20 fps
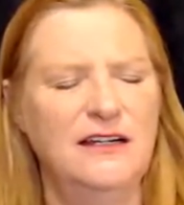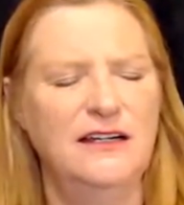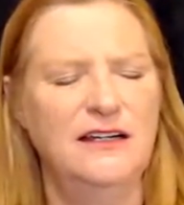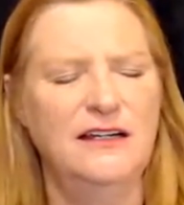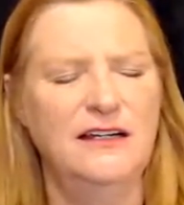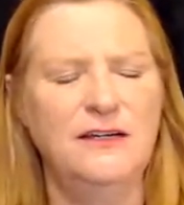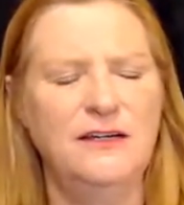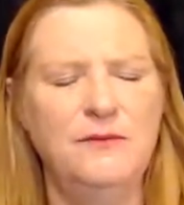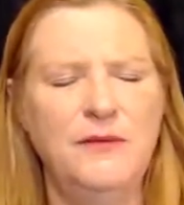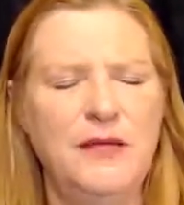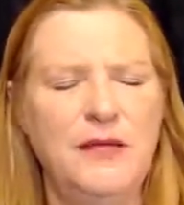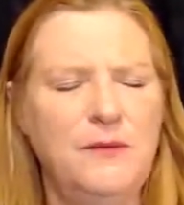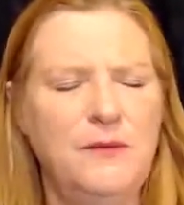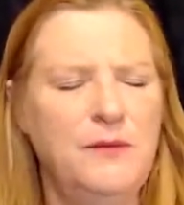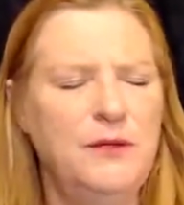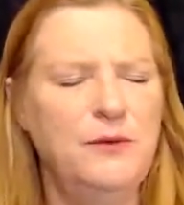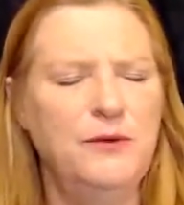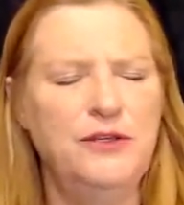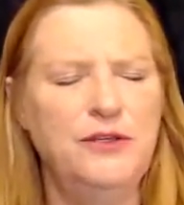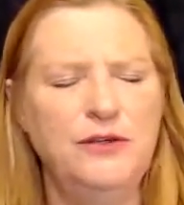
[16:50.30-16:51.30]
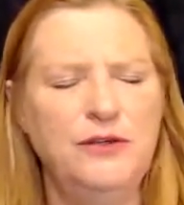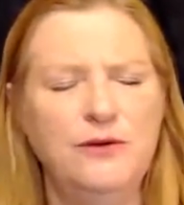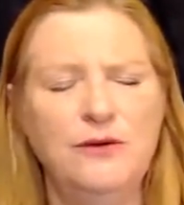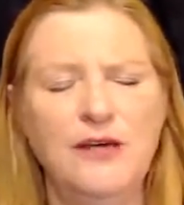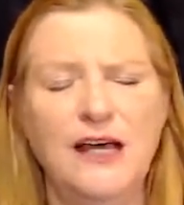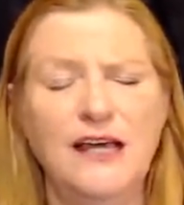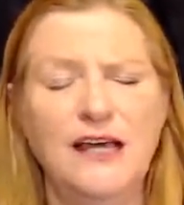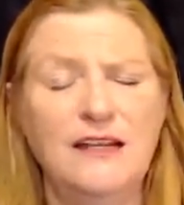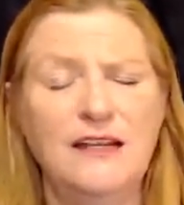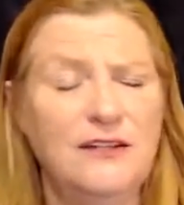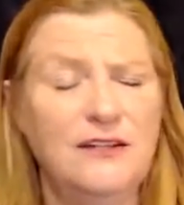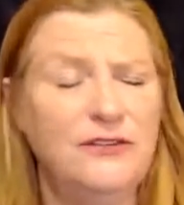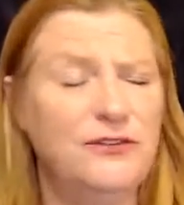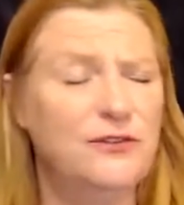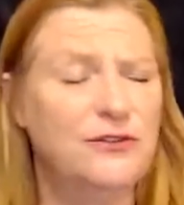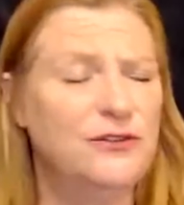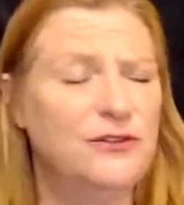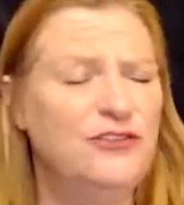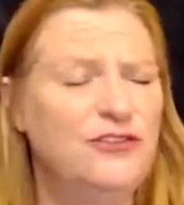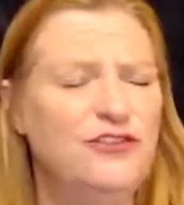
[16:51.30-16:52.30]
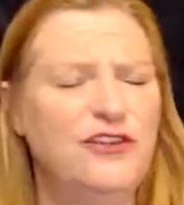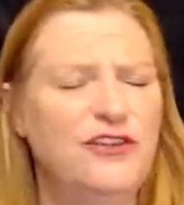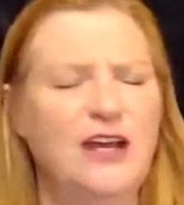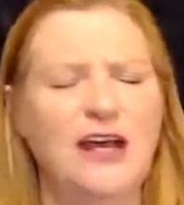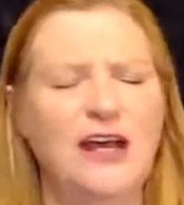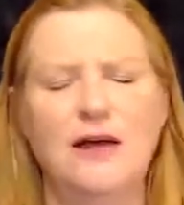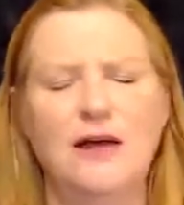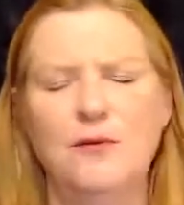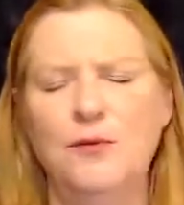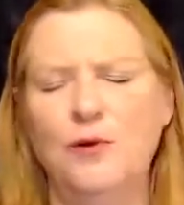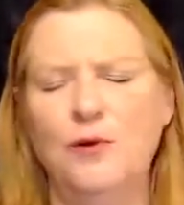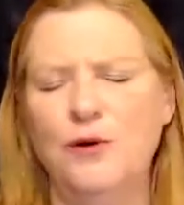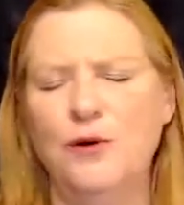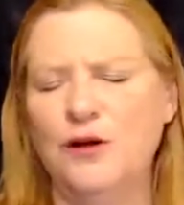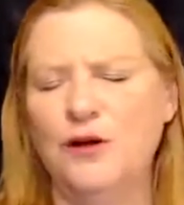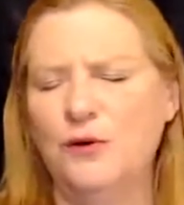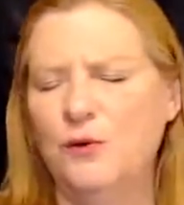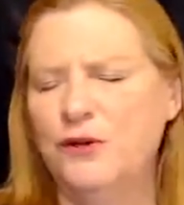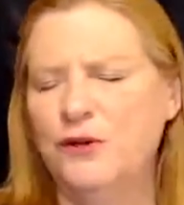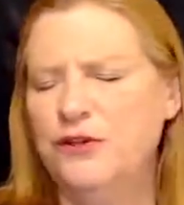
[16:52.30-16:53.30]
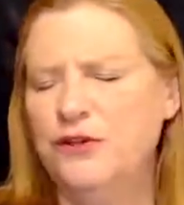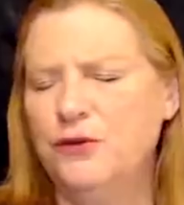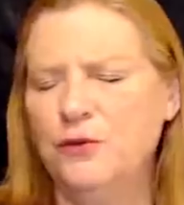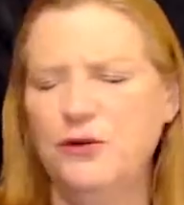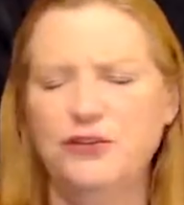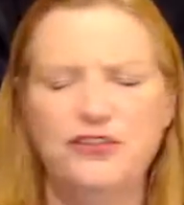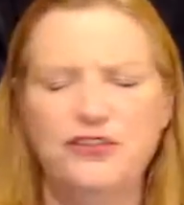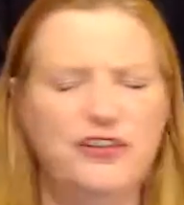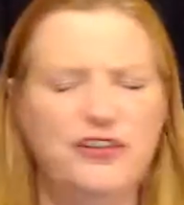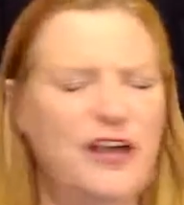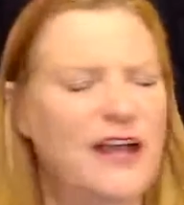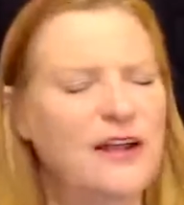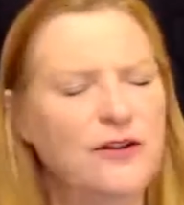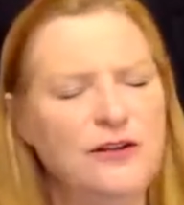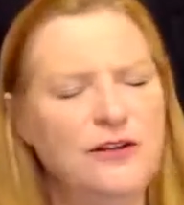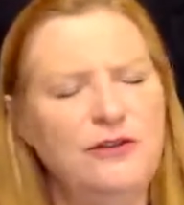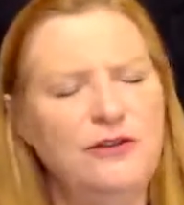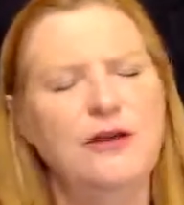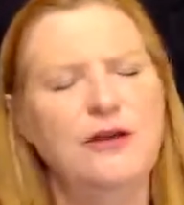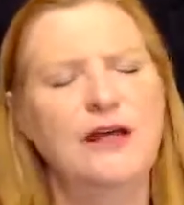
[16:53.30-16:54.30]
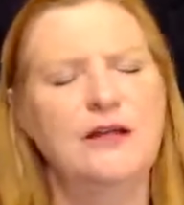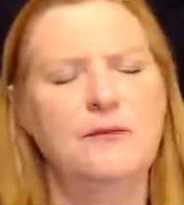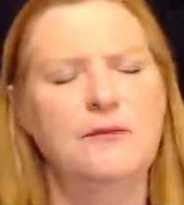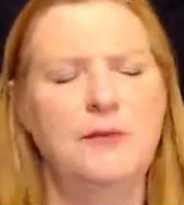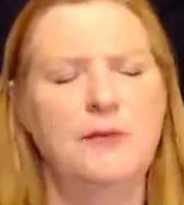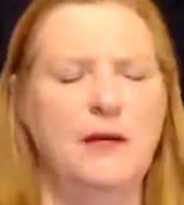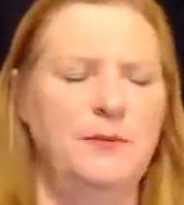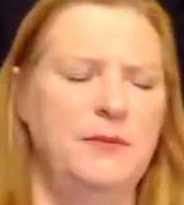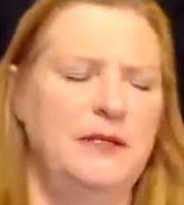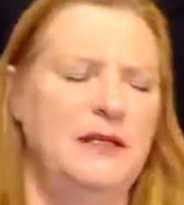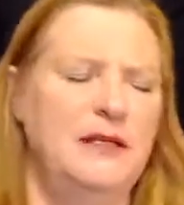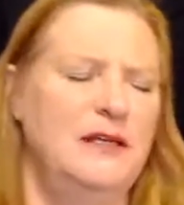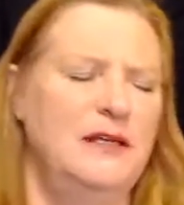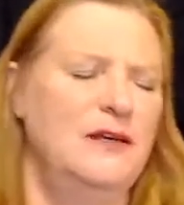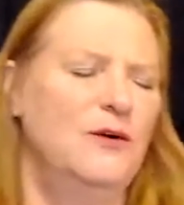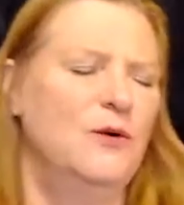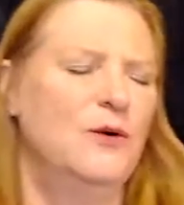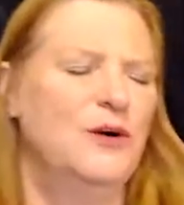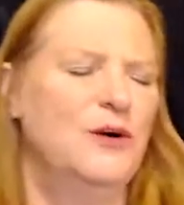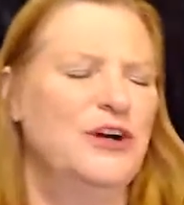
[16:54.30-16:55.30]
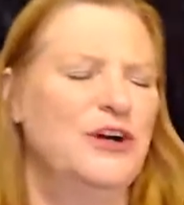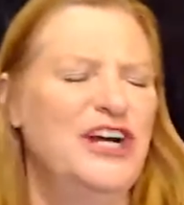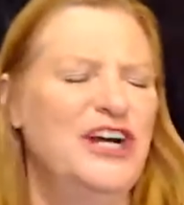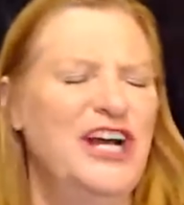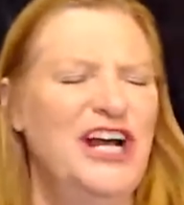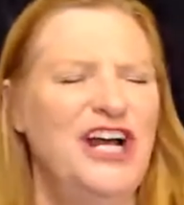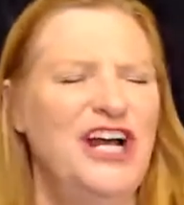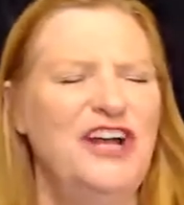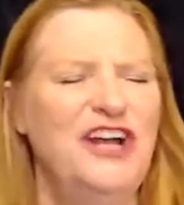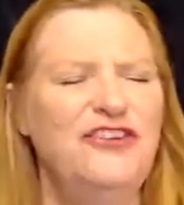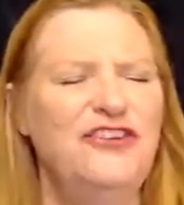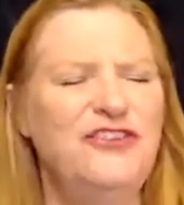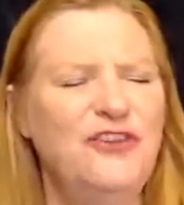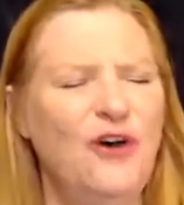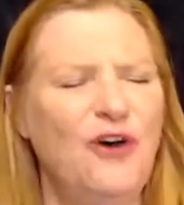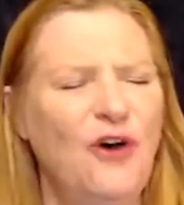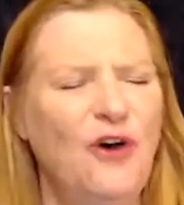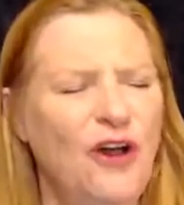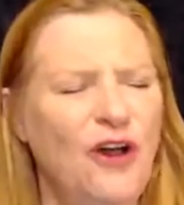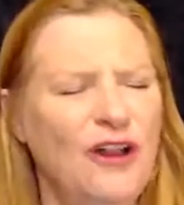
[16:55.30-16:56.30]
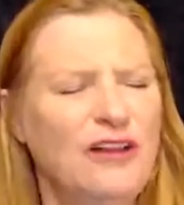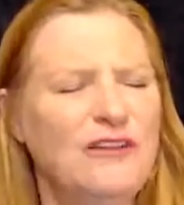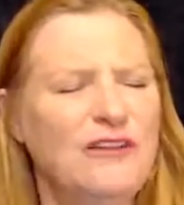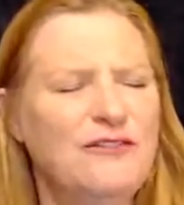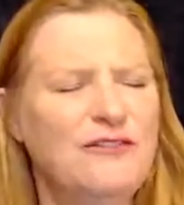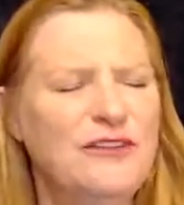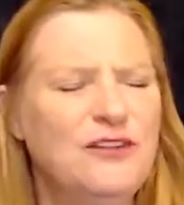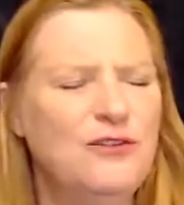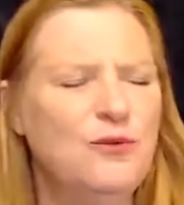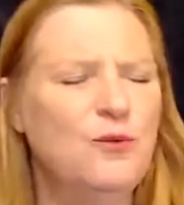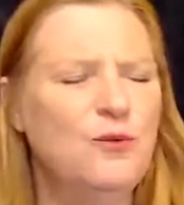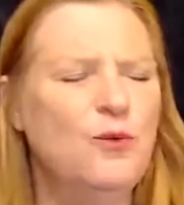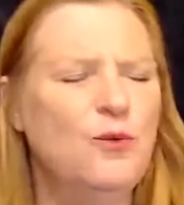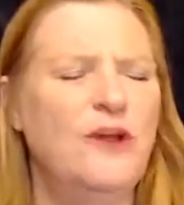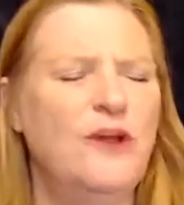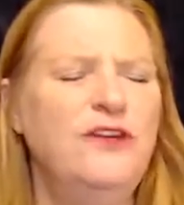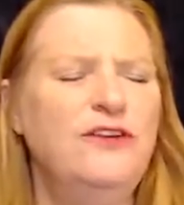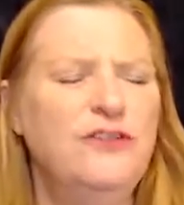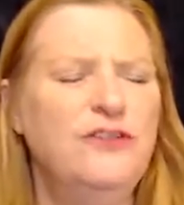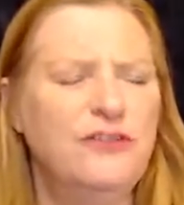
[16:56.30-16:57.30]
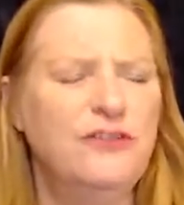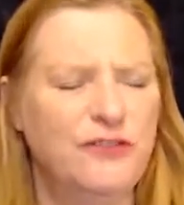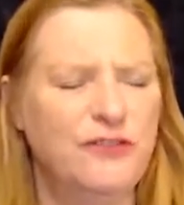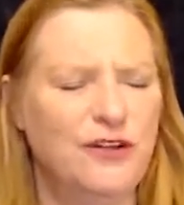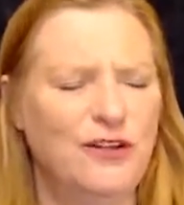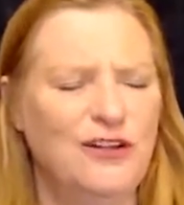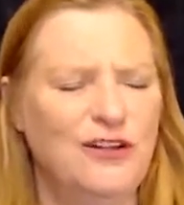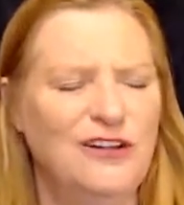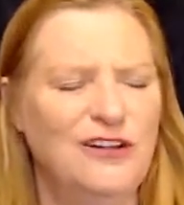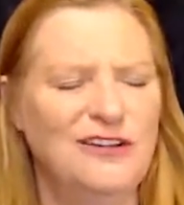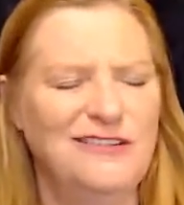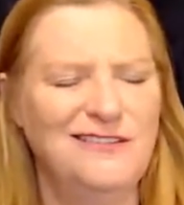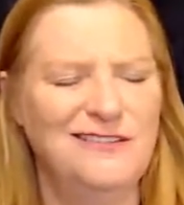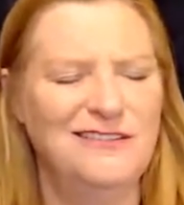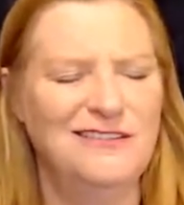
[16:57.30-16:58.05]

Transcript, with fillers: It may be when you got a certain job or when you were a child and you got a puppy or just all of these wonderful